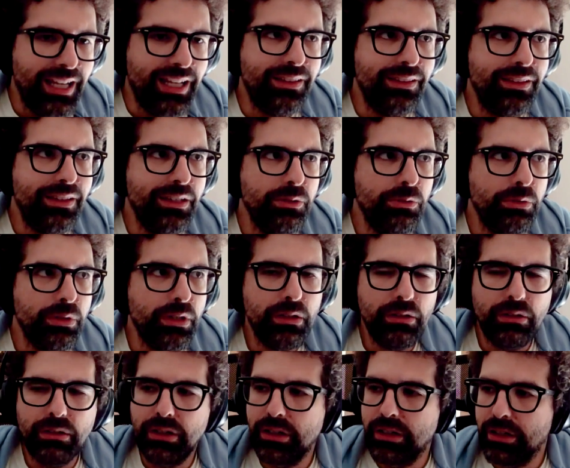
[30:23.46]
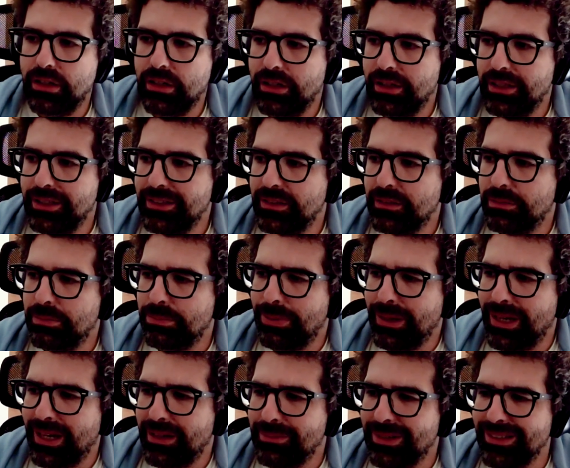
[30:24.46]
and they were in
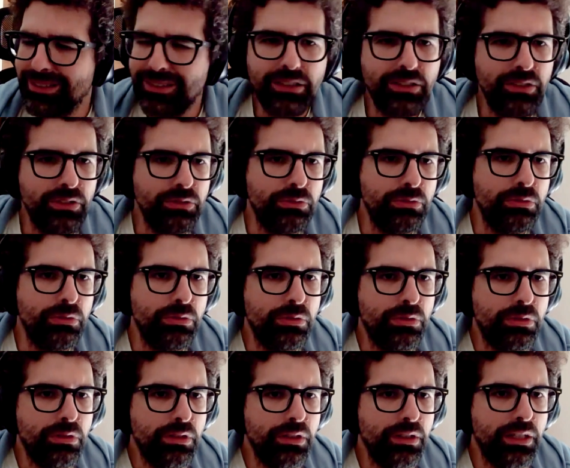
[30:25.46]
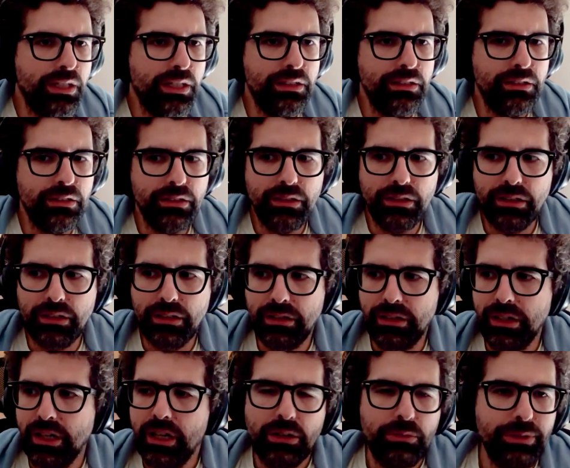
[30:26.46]
spam, I think, on Google. And
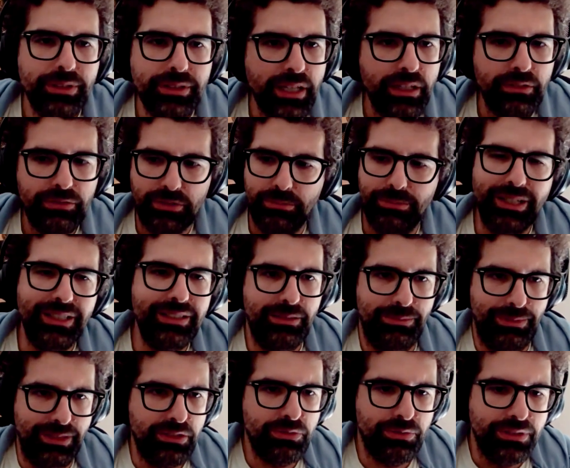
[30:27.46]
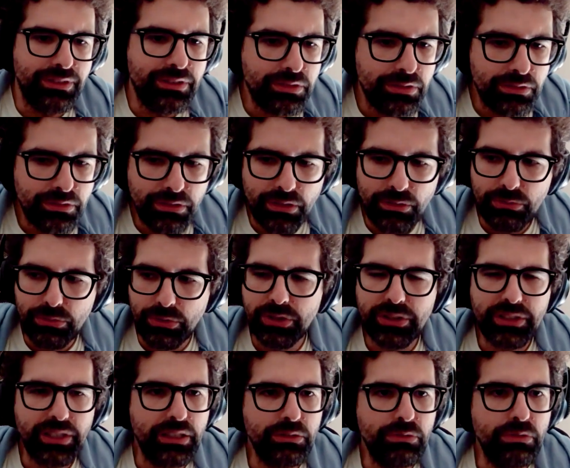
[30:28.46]
one guy from my team at Critson
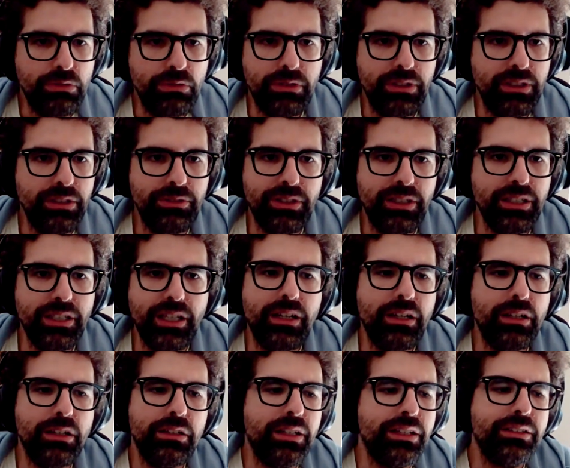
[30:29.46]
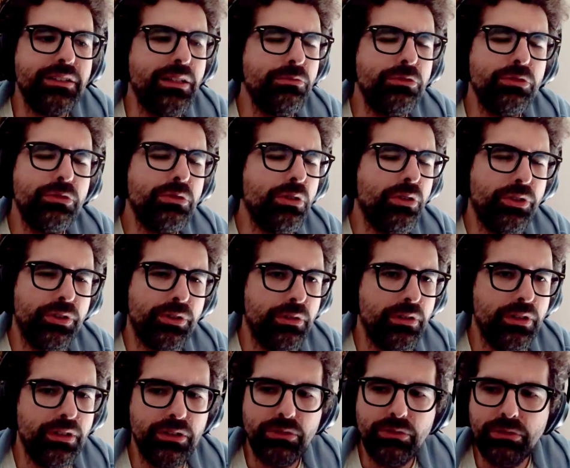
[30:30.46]
worked at Google, and like, yeah, I asked them to call
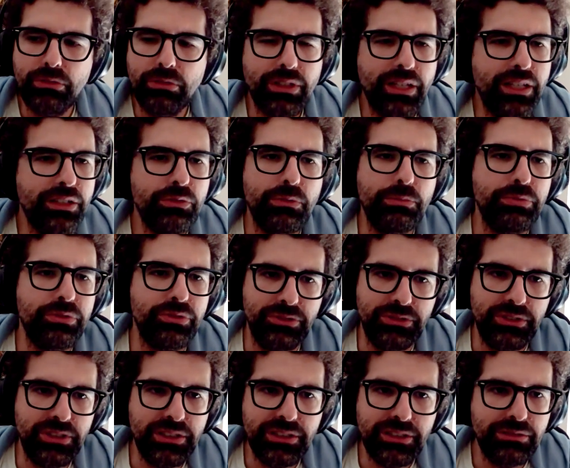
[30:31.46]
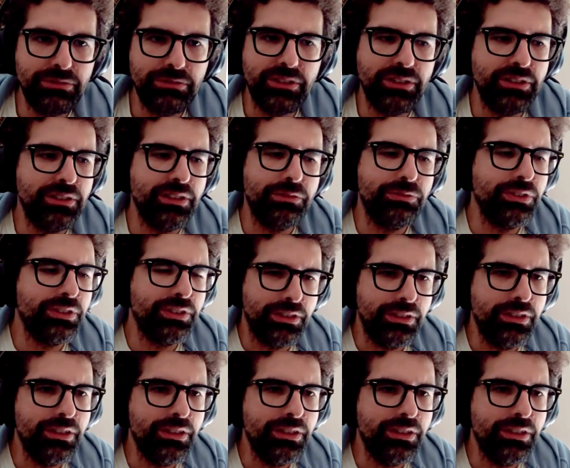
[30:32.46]
their Google Ads representative. They'll fix